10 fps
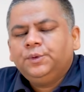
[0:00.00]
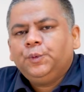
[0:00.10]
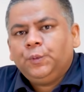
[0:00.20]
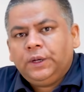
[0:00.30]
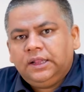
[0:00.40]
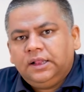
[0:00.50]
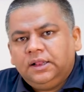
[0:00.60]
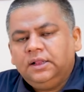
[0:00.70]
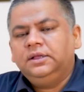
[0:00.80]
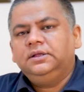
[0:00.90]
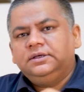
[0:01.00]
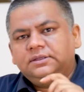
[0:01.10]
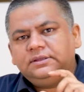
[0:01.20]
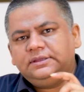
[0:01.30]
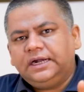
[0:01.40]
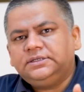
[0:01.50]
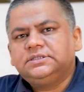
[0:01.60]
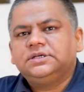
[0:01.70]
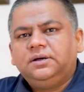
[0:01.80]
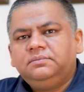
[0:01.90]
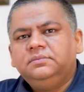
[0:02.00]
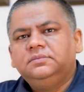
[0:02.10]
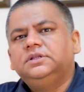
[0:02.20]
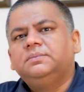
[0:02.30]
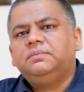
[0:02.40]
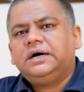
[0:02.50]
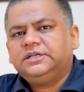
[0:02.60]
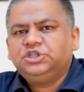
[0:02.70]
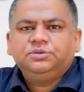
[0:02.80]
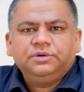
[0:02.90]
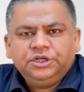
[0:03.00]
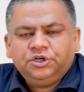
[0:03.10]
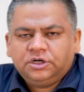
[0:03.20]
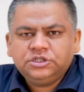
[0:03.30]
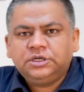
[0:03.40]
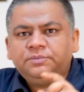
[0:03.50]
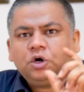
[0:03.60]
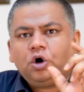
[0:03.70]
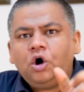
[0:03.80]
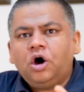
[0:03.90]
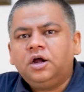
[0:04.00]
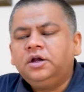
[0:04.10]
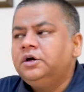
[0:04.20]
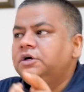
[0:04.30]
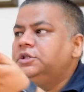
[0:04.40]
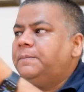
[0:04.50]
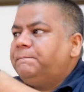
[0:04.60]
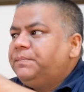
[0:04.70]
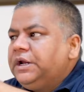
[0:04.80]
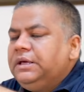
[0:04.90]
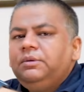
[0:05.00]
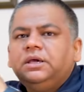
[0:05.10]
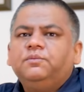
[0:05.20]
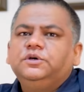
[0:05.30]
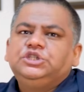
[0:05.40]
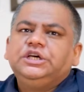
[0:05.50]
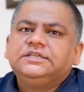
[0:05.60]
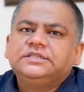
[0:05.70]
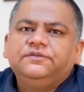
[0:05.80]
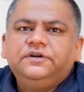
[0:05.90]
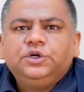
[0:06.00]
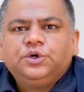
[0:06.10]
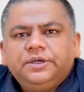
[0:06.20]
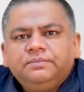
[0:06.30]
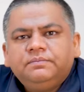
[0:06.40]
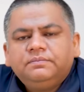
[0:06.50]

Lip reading: Well, that's come the margin money concept, or the premium which he has given to him.